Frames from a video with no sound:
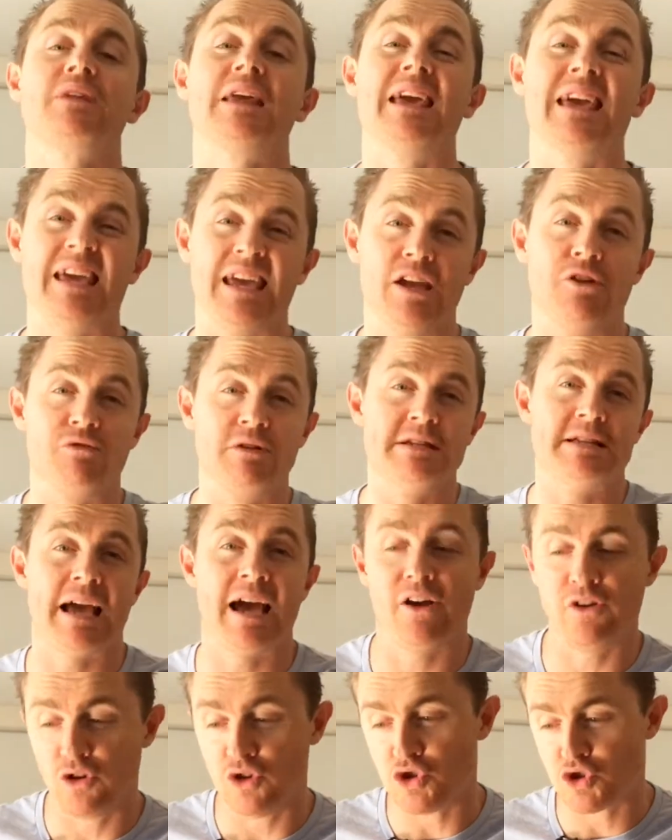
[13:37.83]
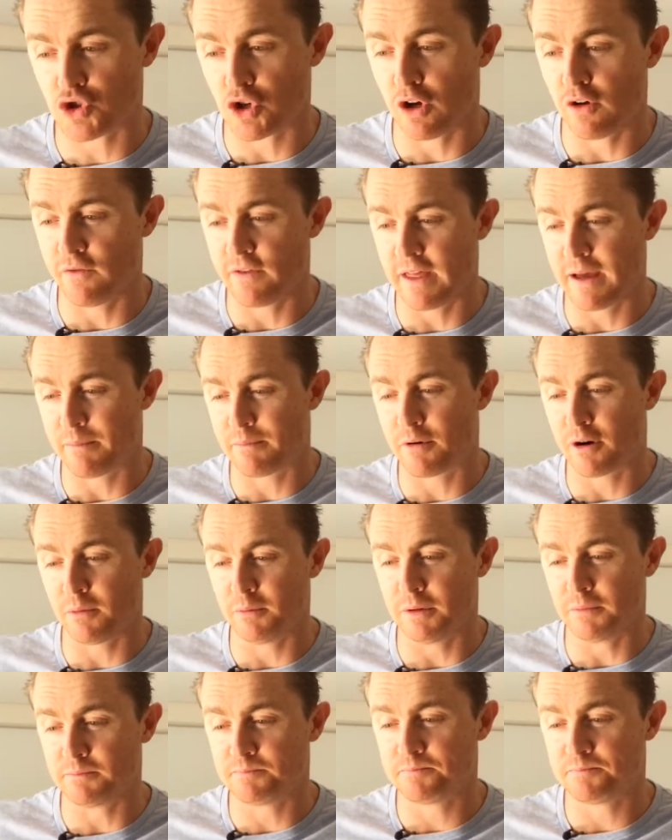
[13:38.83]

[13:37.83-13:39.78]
Here is how you solve that problem.